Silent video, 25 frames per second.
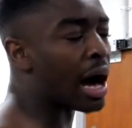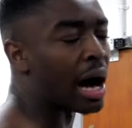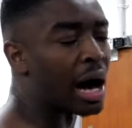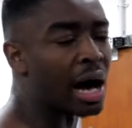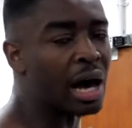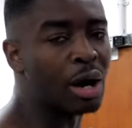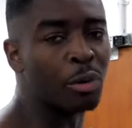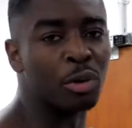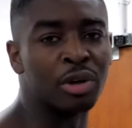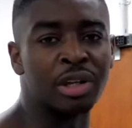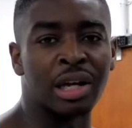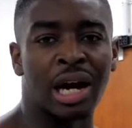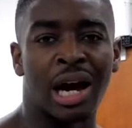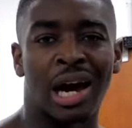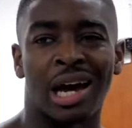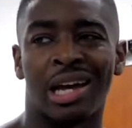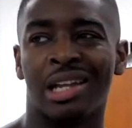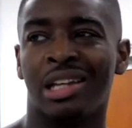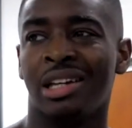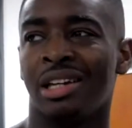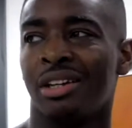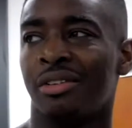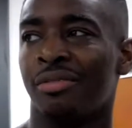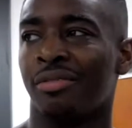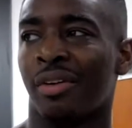I would
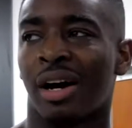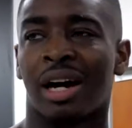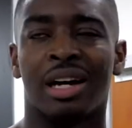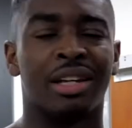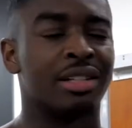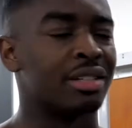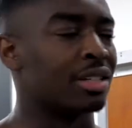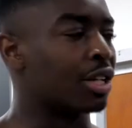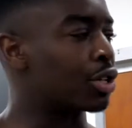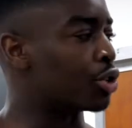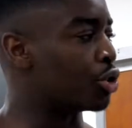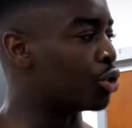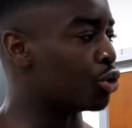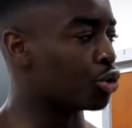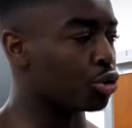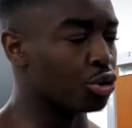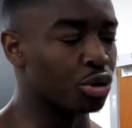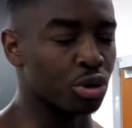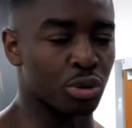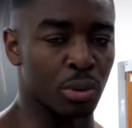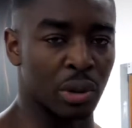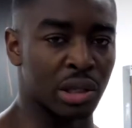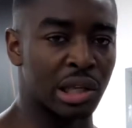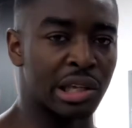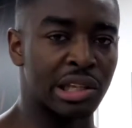highly advise that you
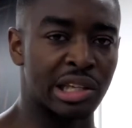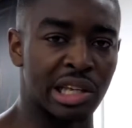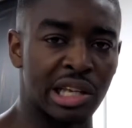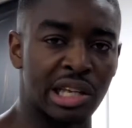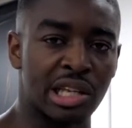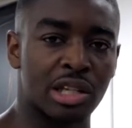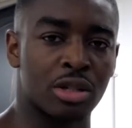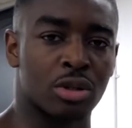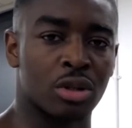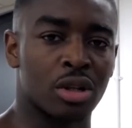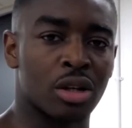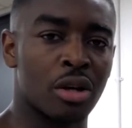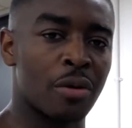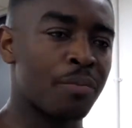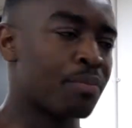use one of these,